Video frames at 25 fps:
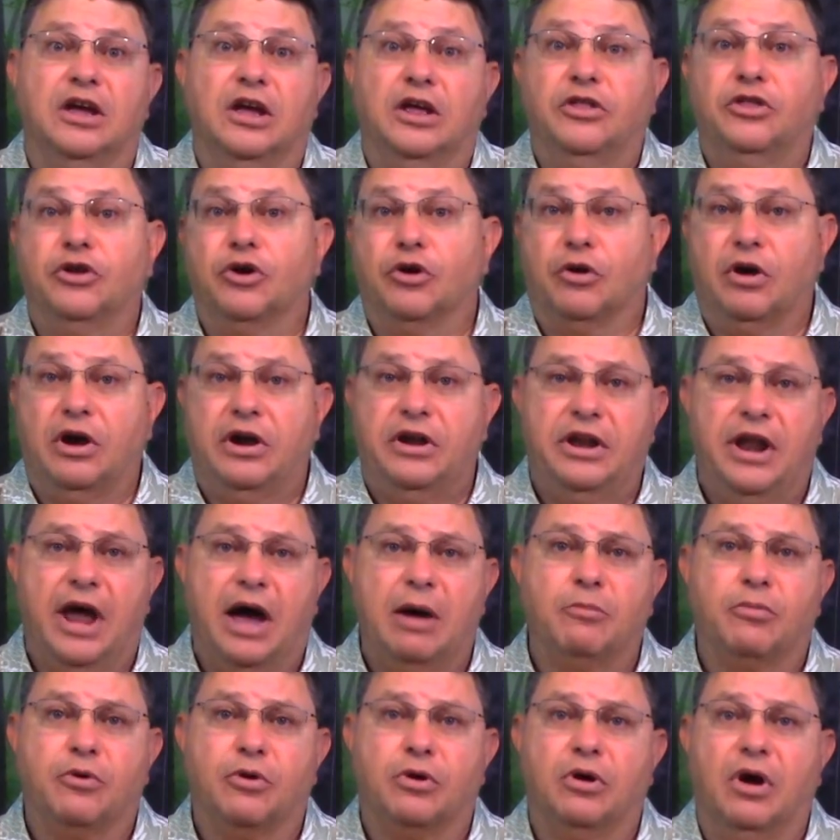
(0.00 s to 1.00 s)
There are a
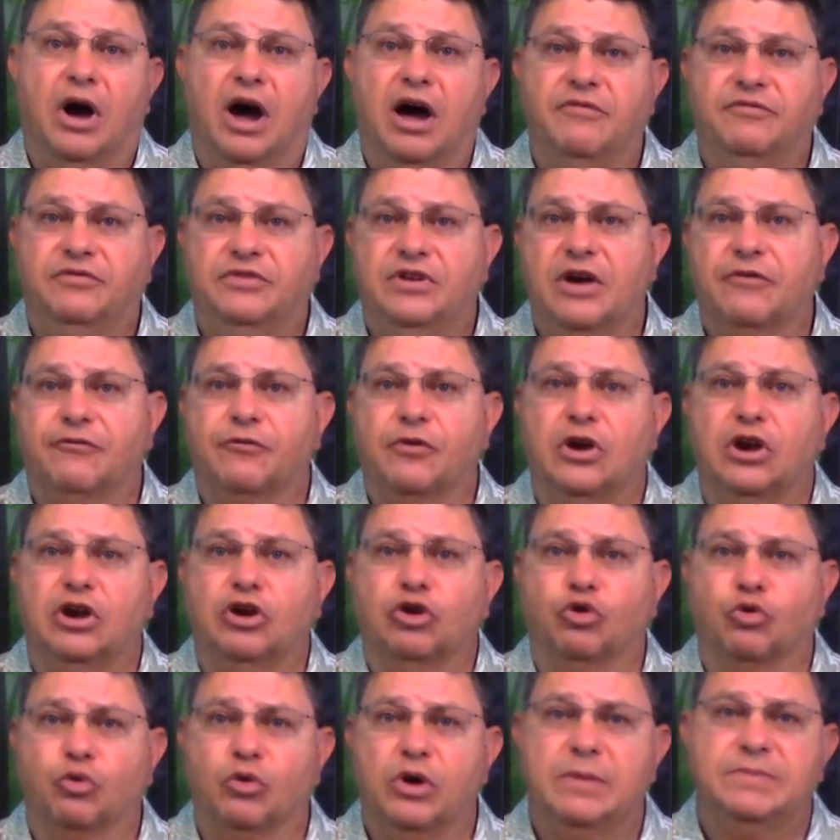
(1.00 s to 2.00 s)
number of
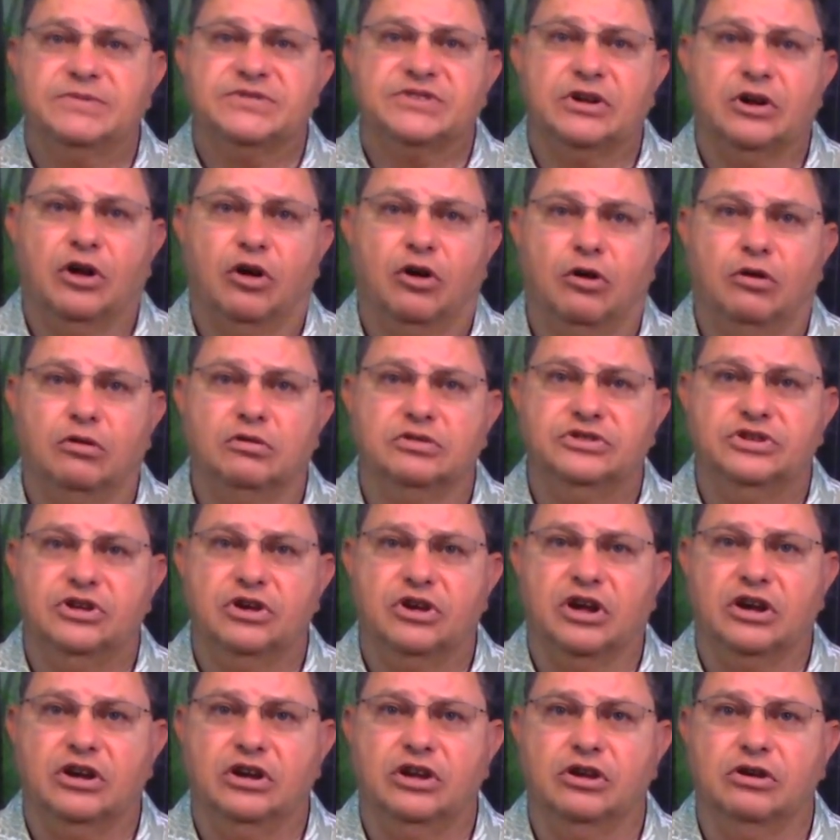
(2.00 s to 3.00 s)
different grips and holds you
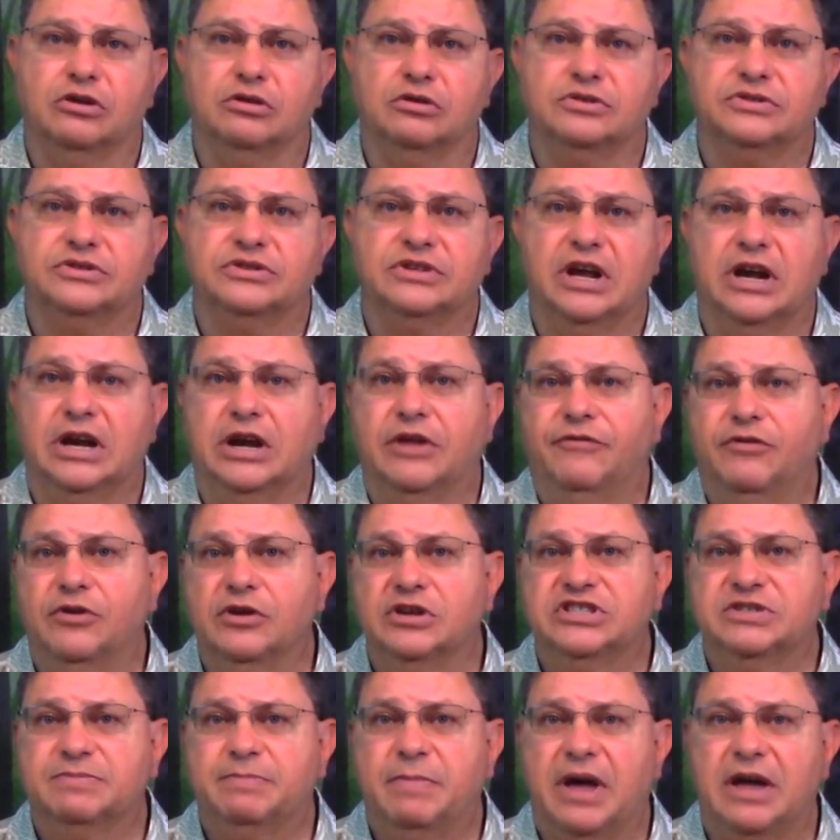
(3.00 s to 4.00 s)
can use, and if
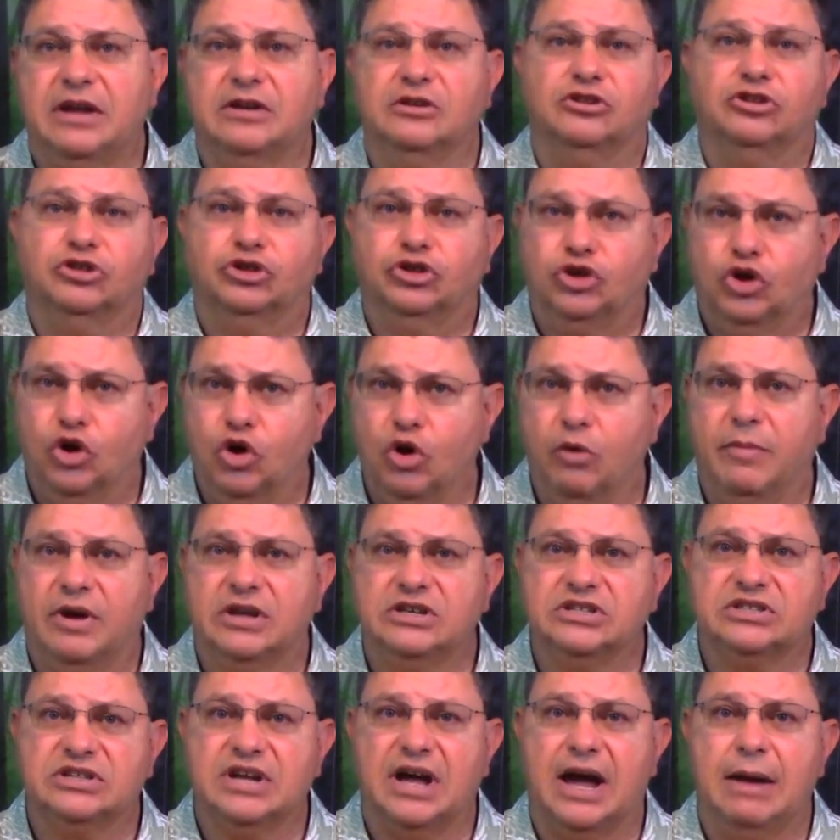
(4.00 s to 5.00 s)
you spend too
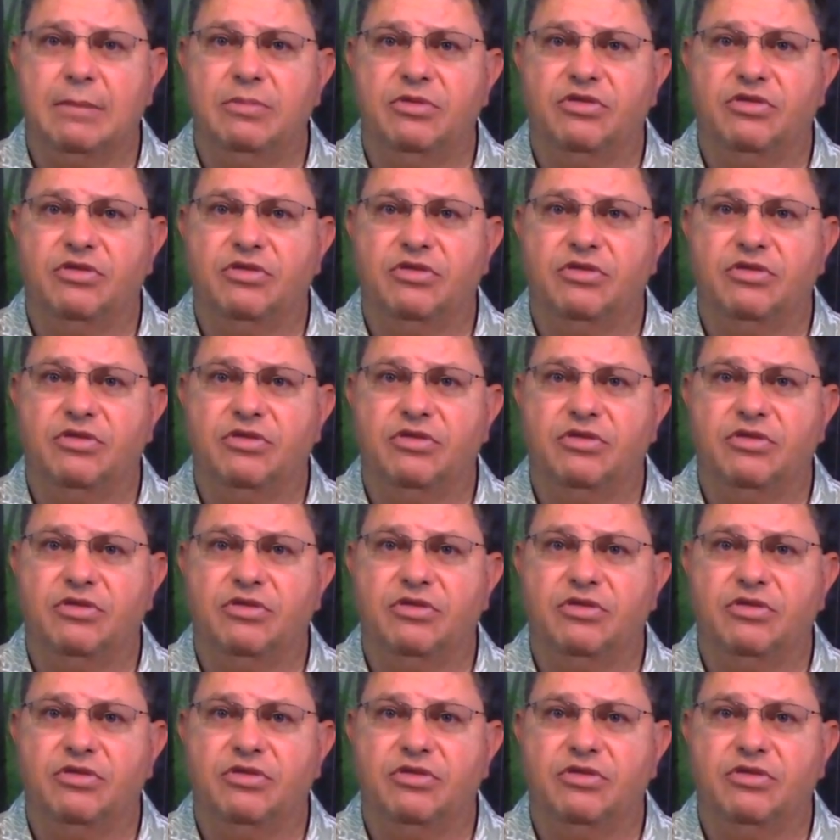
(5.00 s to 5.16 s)
much time